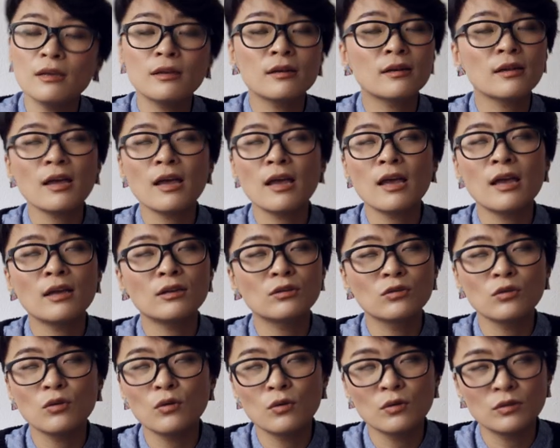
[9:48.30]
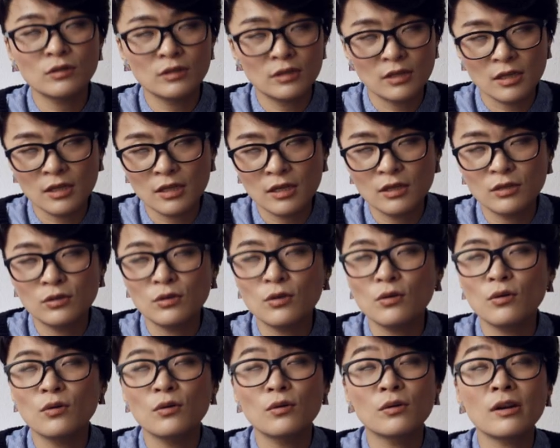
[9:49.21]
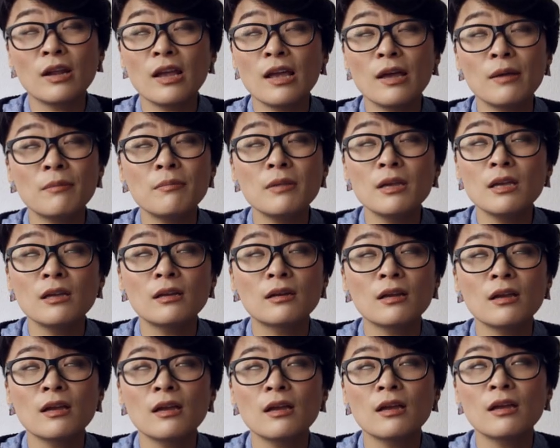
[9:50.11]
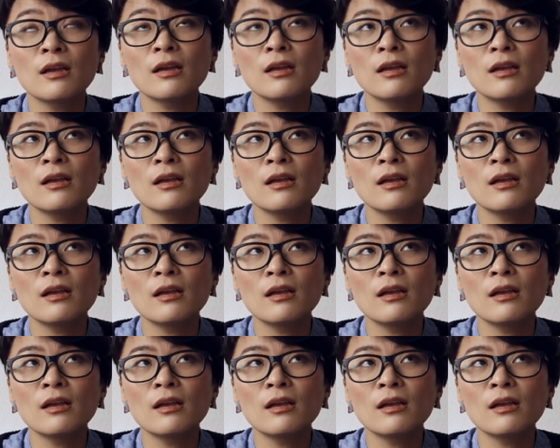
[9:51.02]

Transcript: re, do, ti, do, re, mi, re.